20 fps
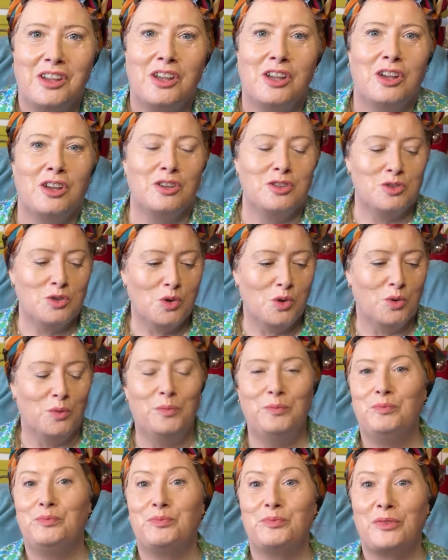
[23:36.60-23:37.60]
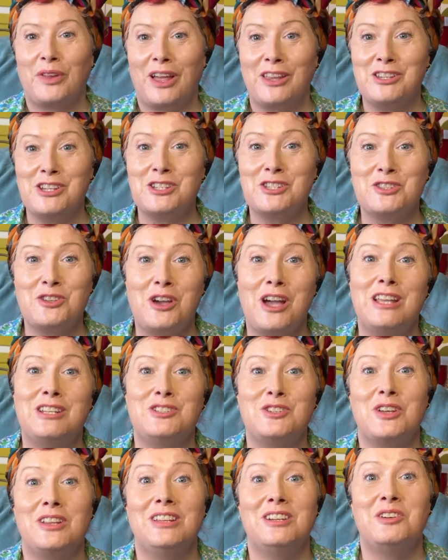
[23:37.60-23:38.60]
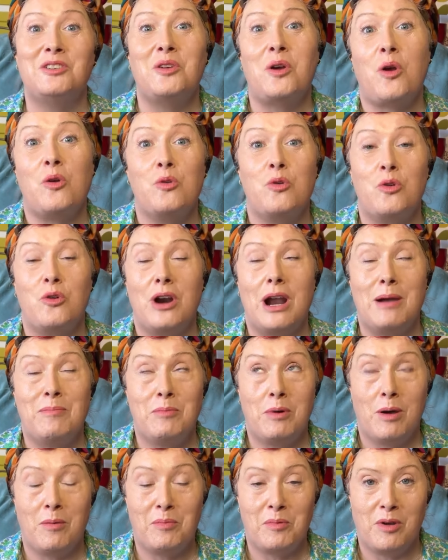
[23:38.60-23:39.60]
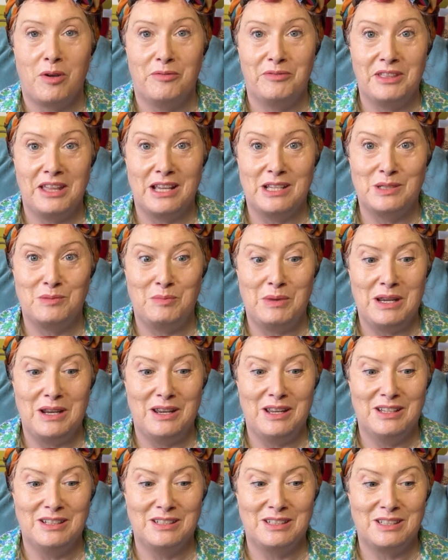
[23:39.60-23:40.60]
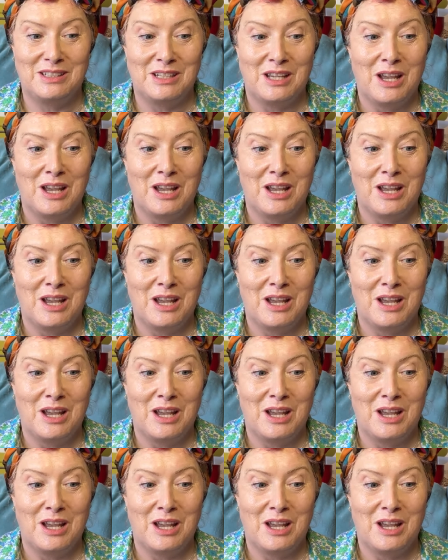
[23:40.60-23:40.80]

So I just thought I'd do a little wrap up of the experience.